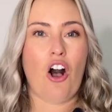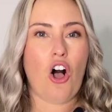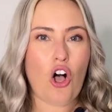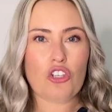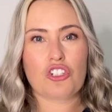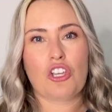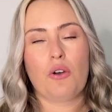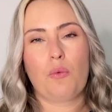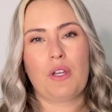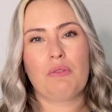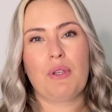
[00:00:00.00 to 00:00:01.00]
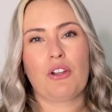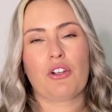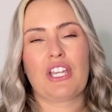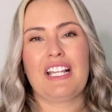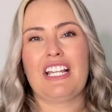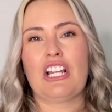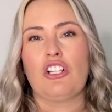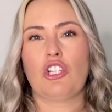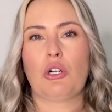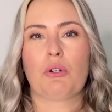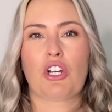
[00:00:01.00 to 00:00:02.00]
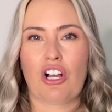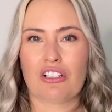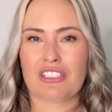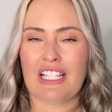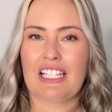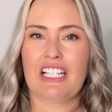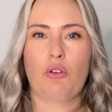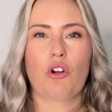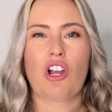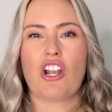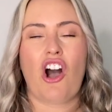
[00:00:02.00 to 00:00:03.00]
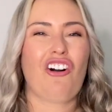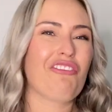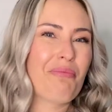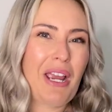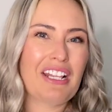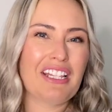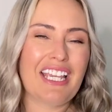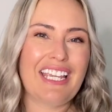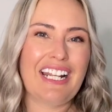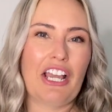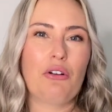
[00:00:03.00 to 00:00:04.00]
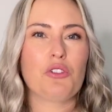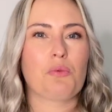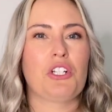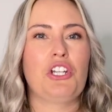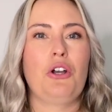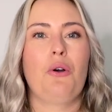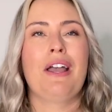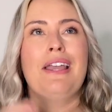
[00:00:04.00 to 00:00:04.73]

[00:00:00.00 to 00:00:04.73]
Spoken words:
Also, when we are getting a lower cost legging or an off-brand legging, I always want to know,